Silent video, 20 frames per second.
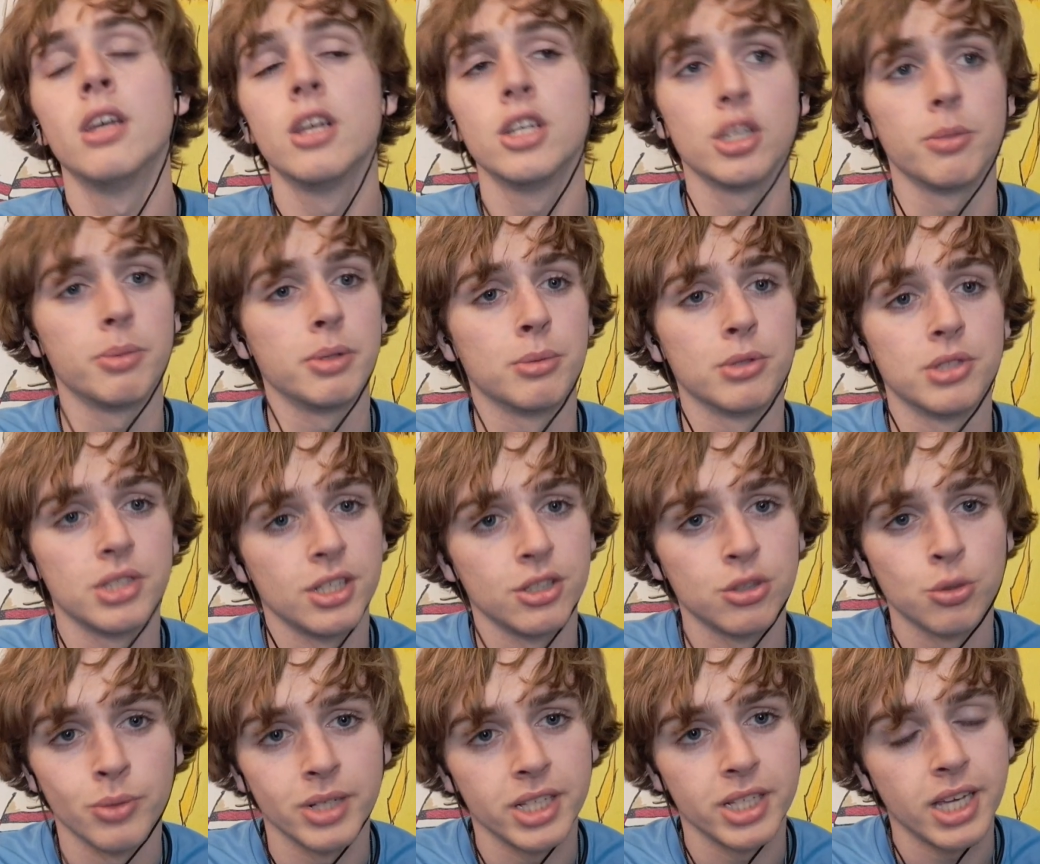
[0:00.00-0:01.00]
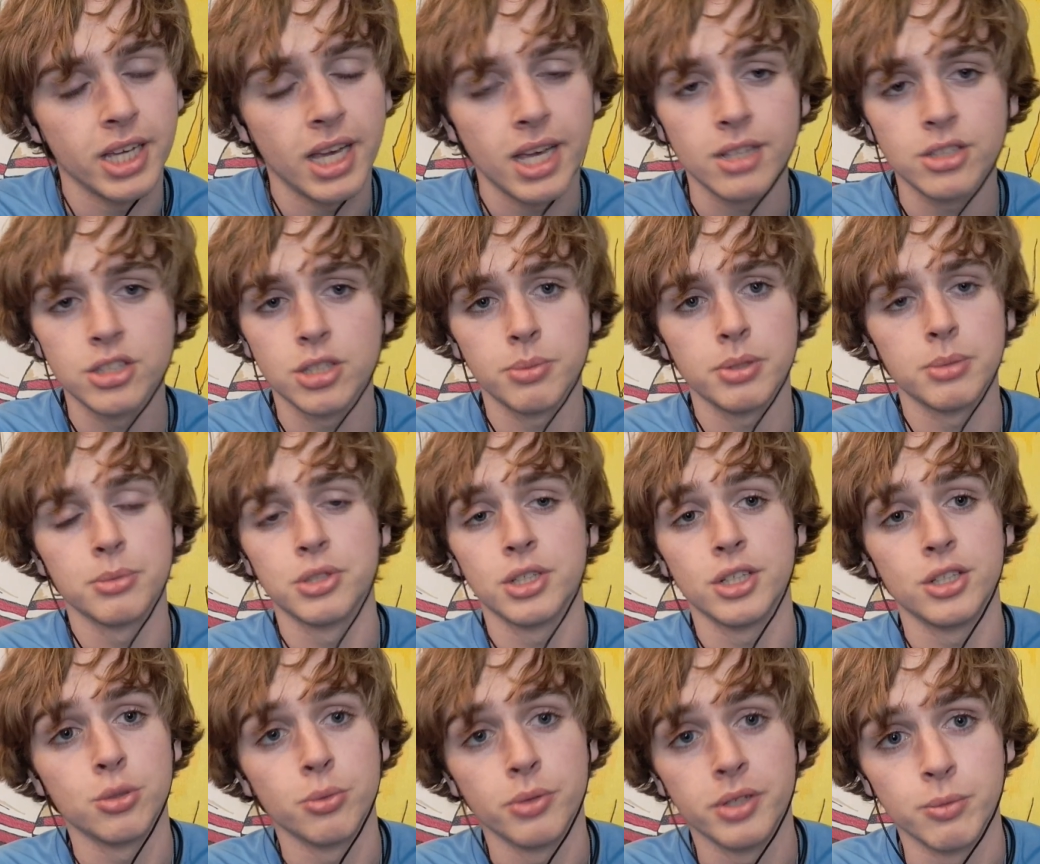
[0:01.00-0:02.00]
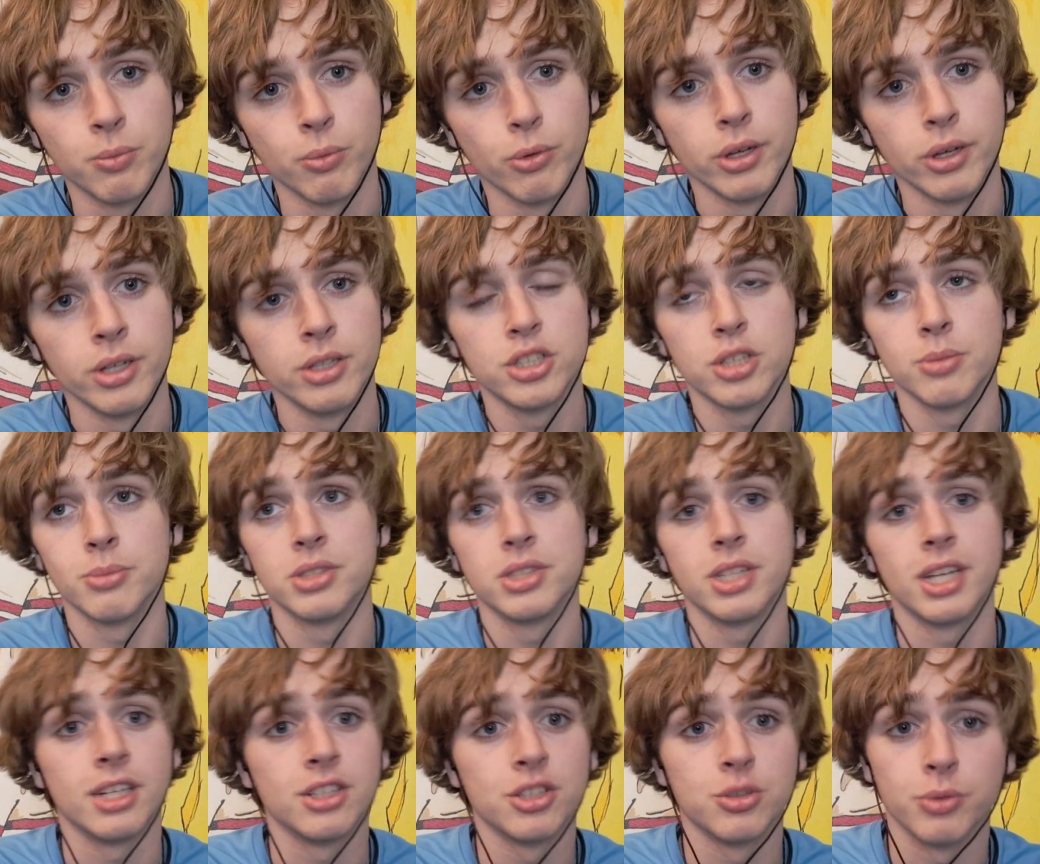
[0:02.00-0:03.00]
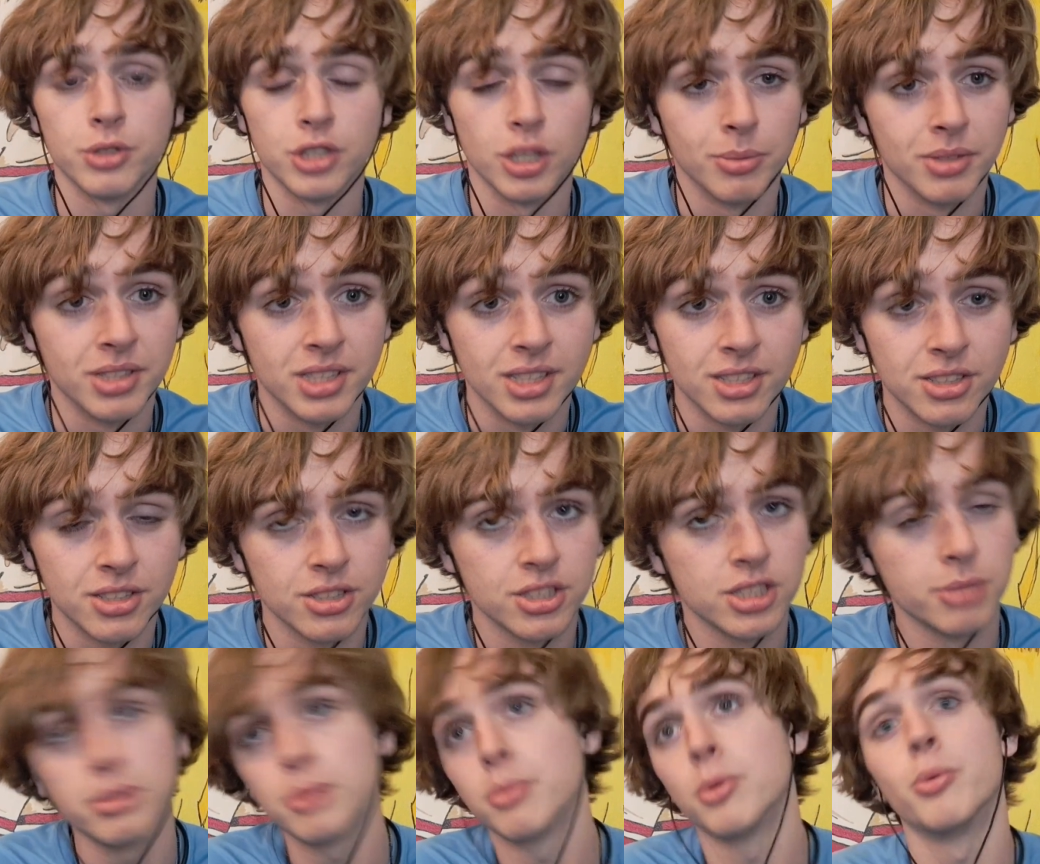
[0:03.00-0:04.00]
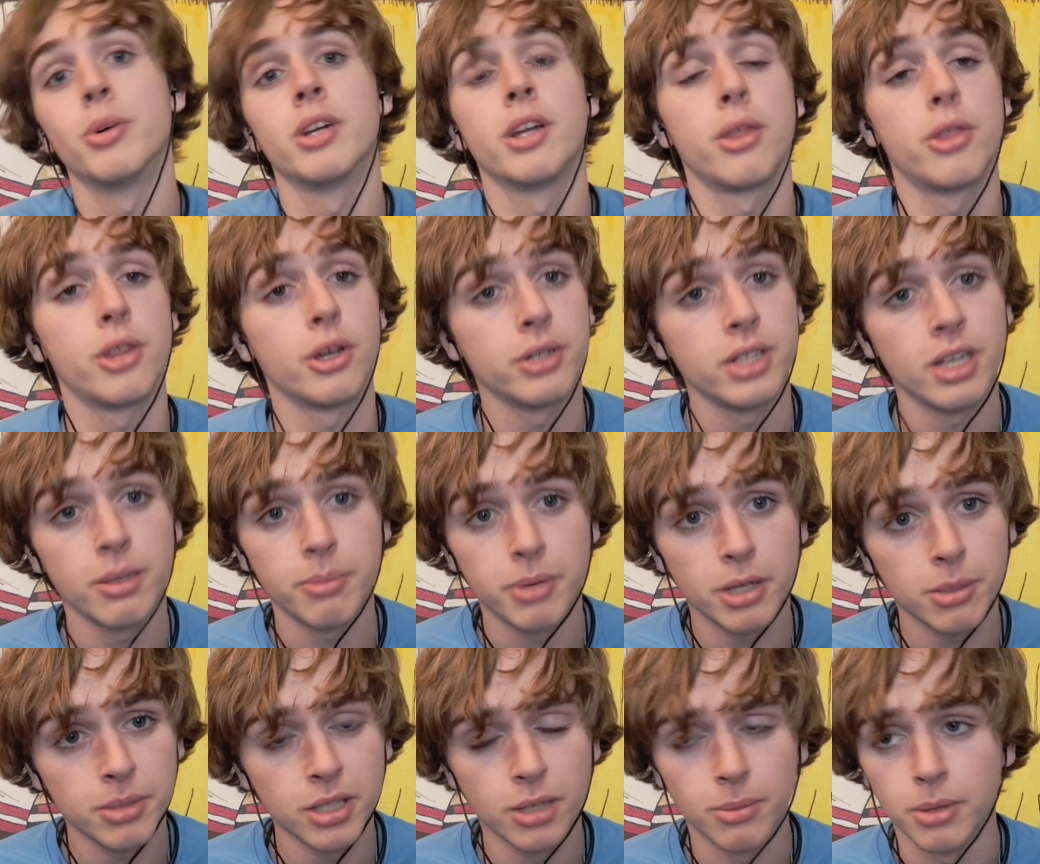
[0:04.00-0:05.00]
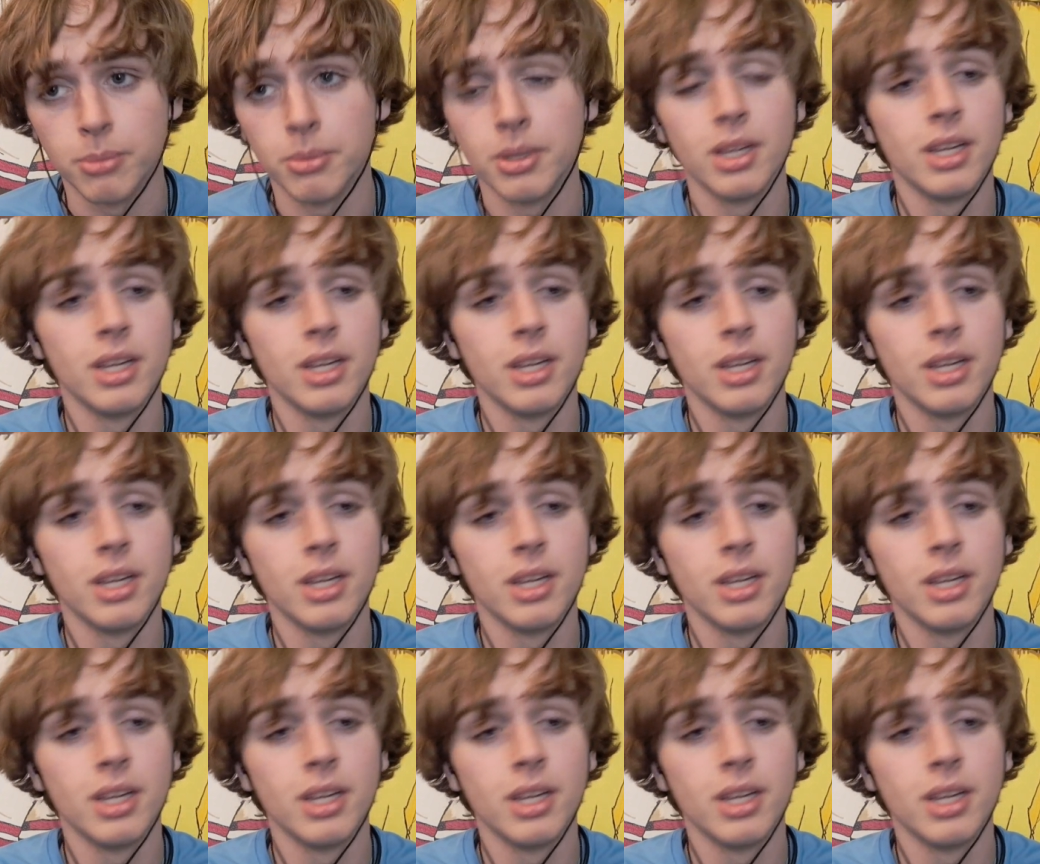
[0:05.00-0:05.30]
Some people say a 28. Some people say a 21. Some will say I just want double digits. Some people want a 30 at bare minimum.